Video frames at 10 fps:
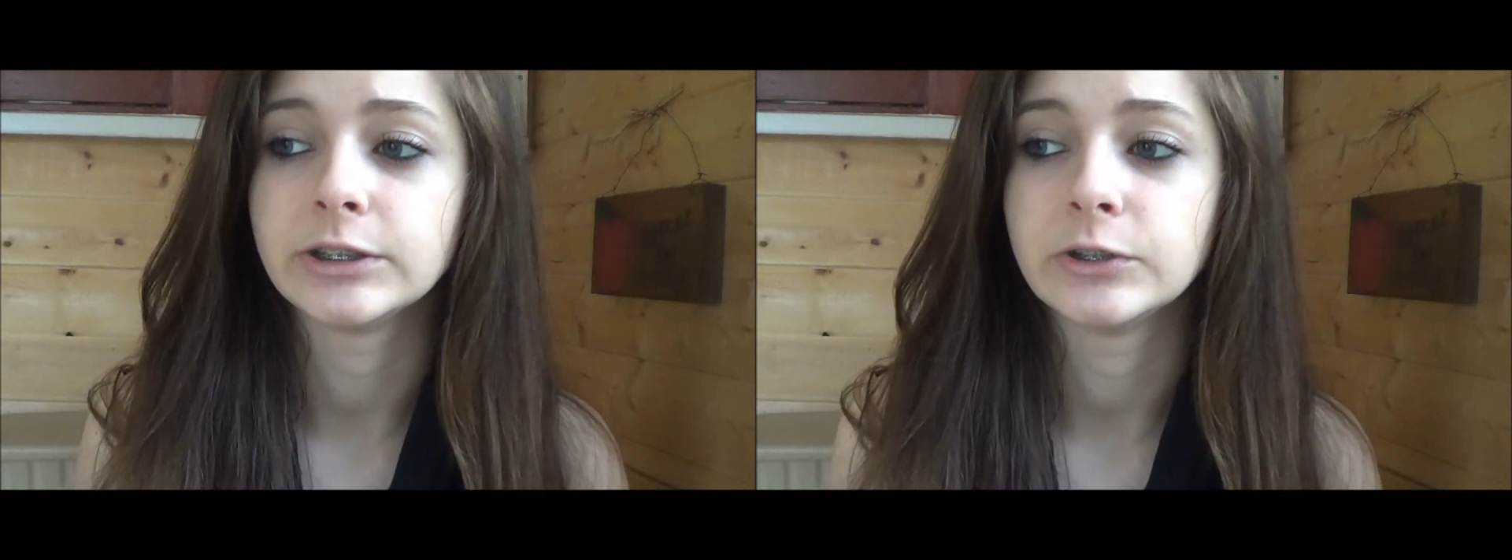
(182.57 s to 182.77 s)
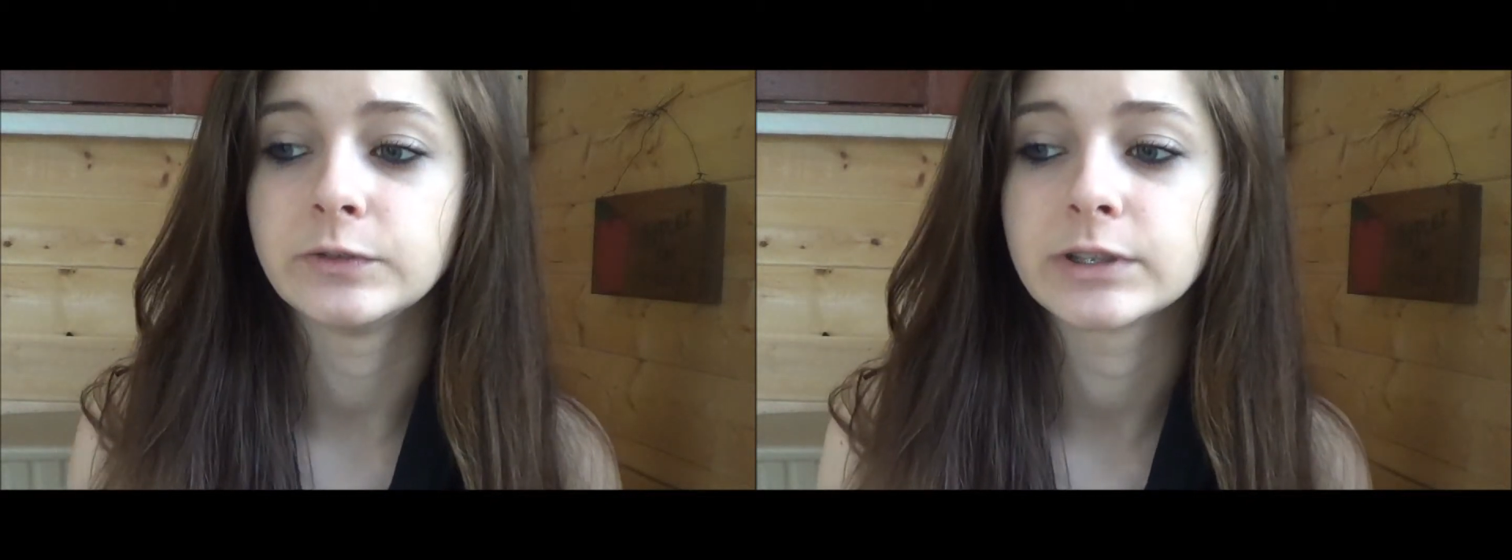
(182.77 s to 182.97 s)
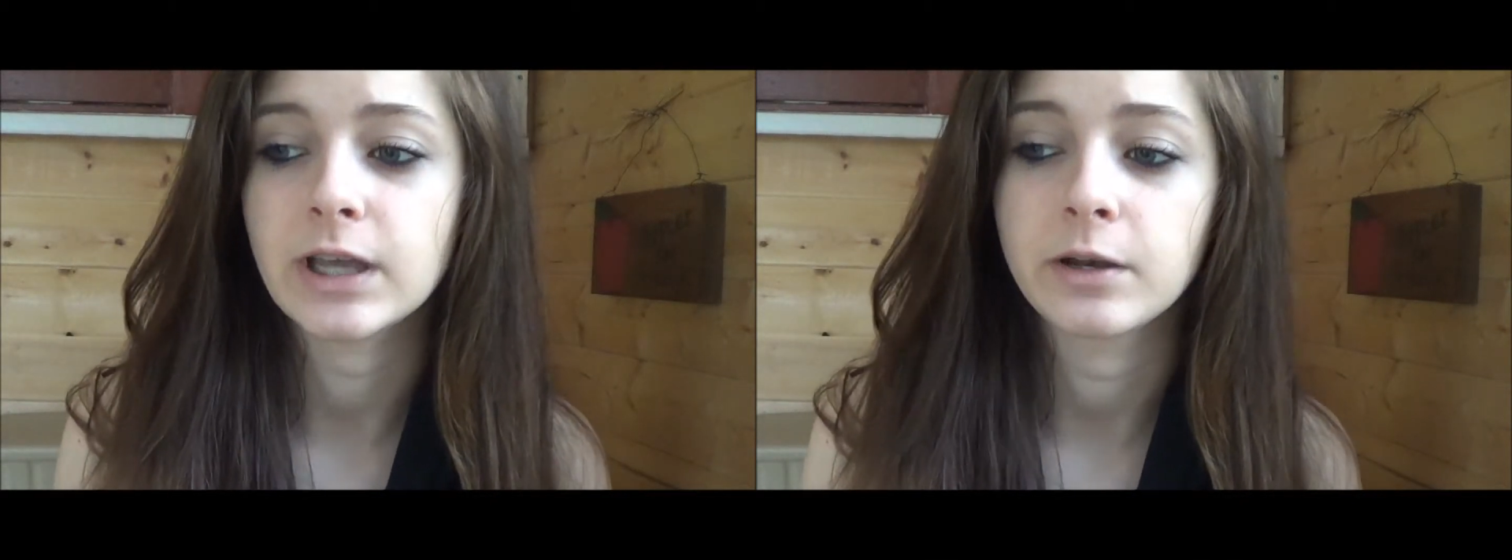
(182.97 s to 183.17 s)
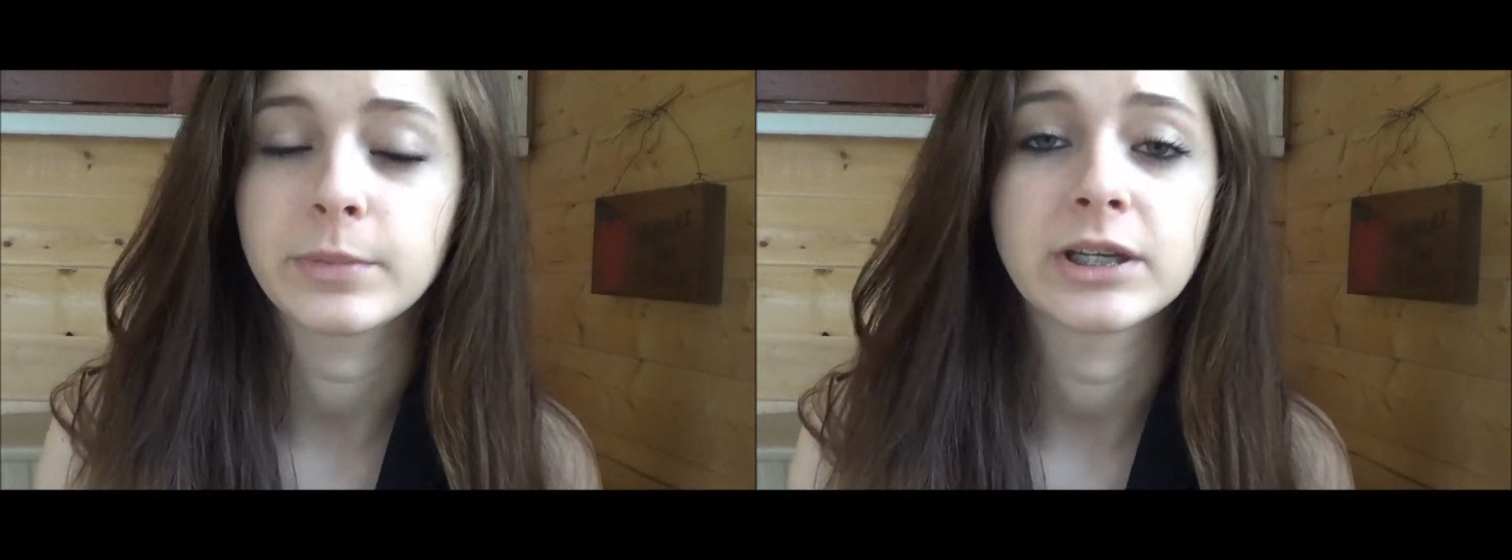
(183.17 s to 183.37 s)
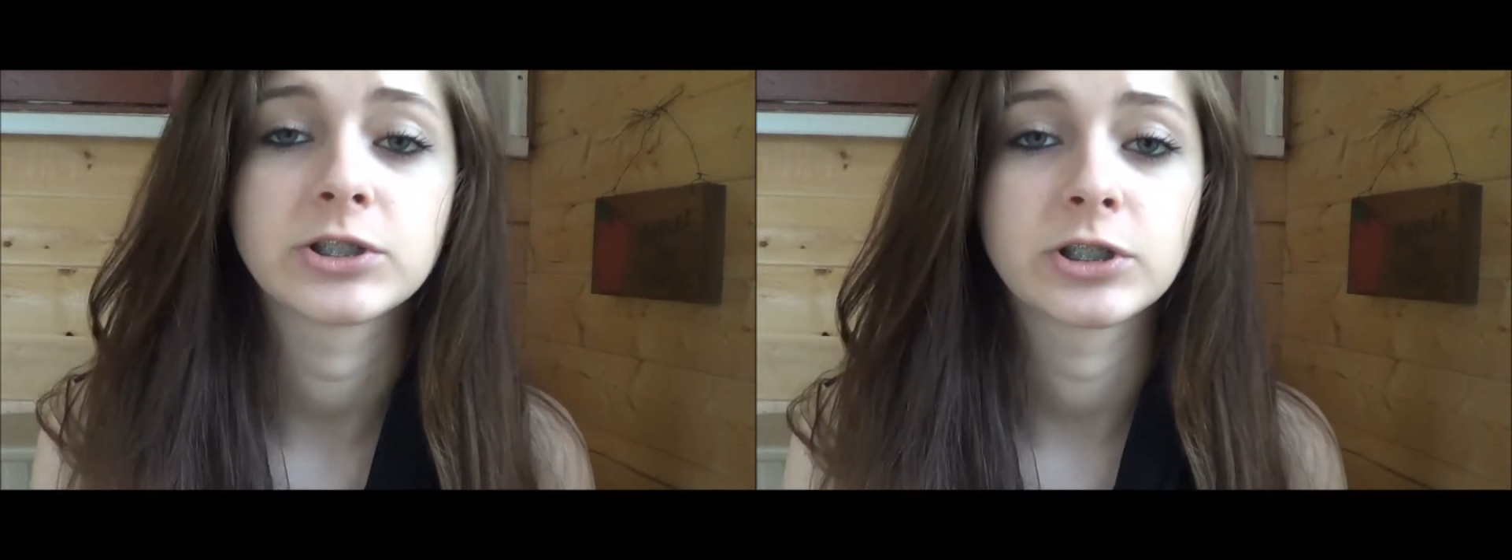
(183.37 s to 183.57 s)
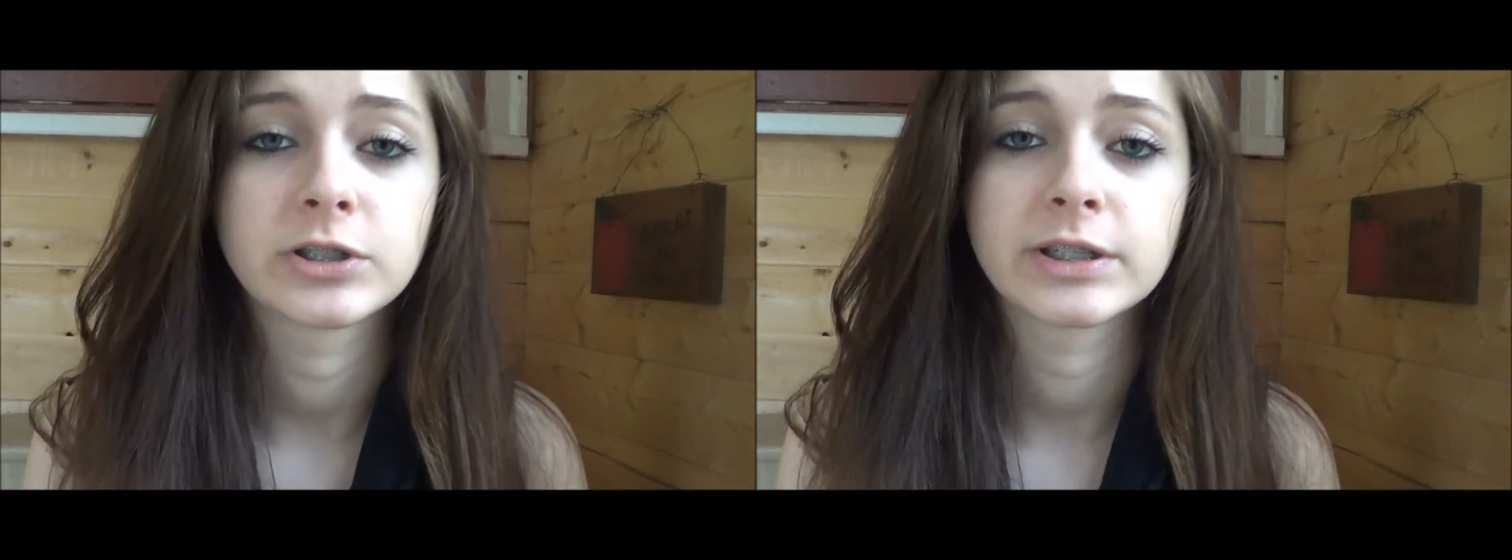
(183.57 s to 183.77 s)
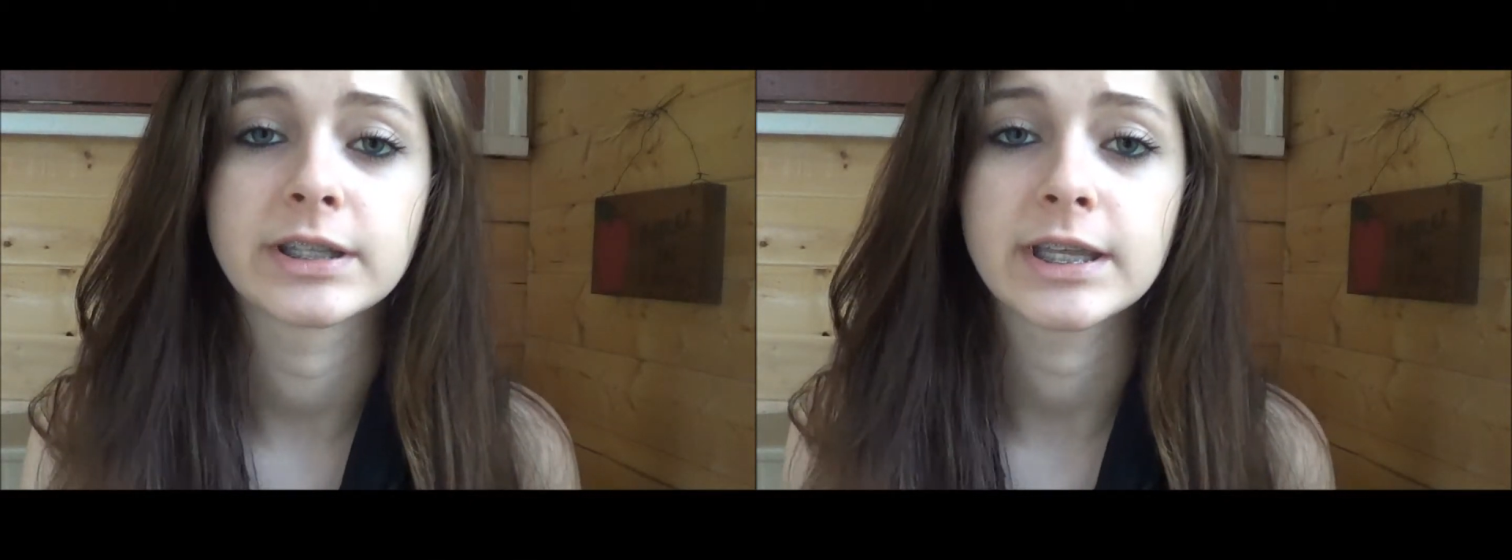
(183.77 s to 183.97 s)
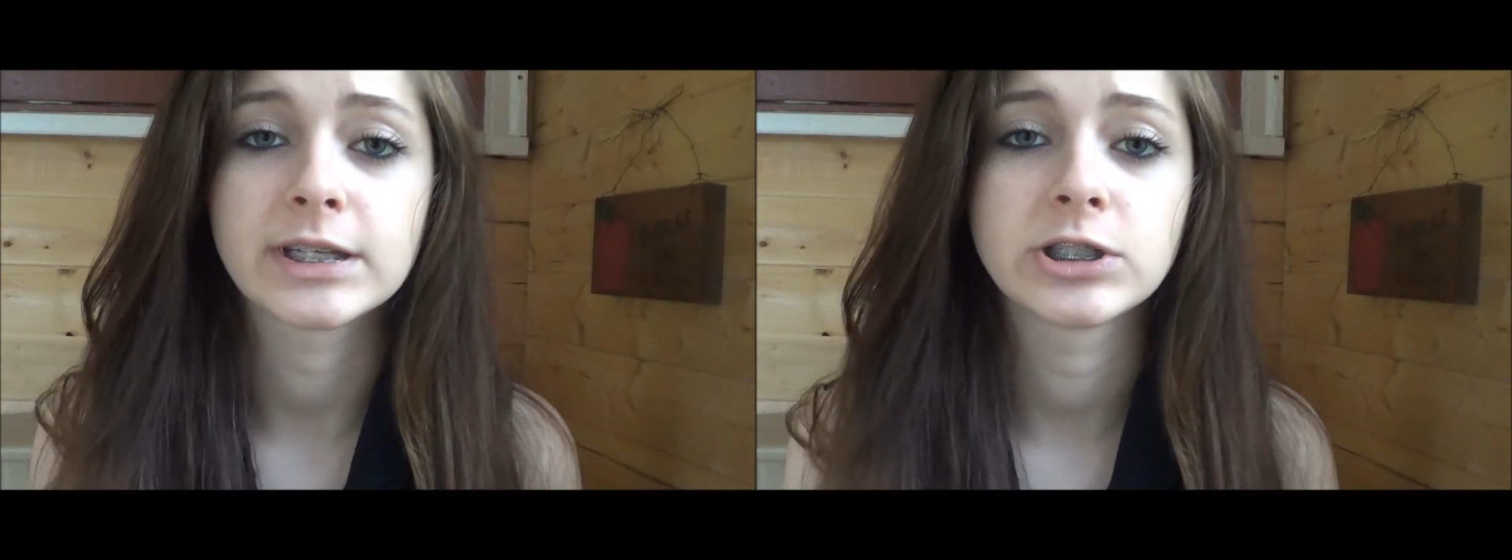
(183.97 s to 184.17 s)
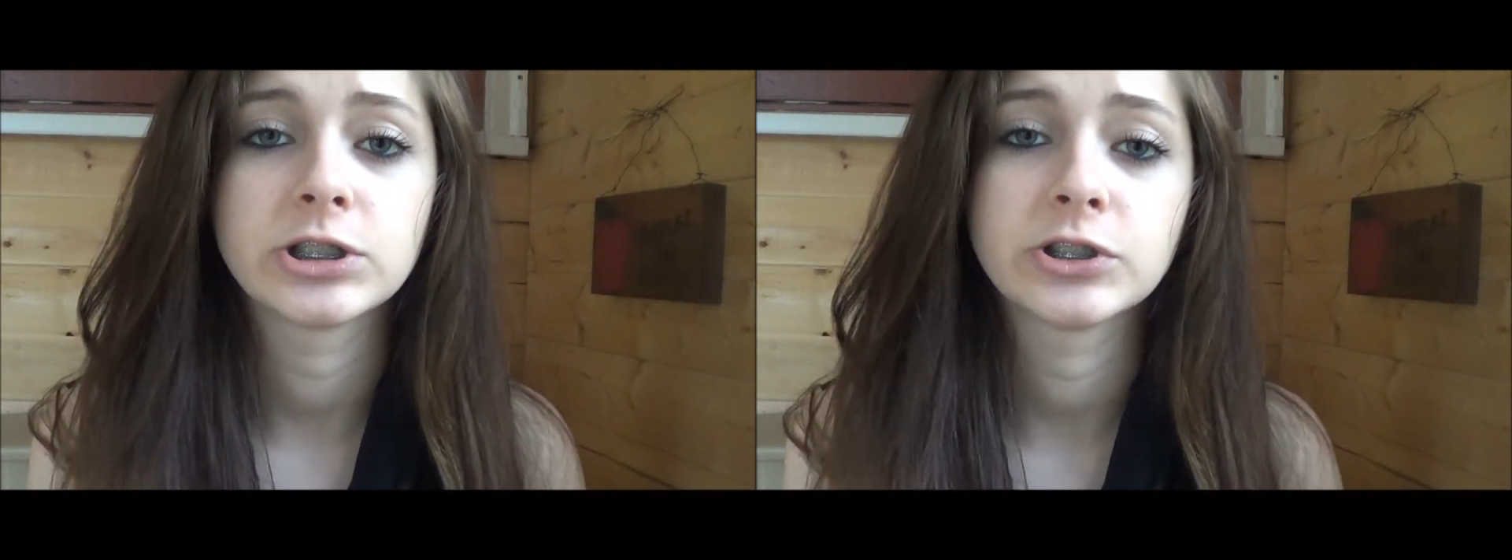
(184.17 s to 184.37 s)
you just gotta make sure that the things you're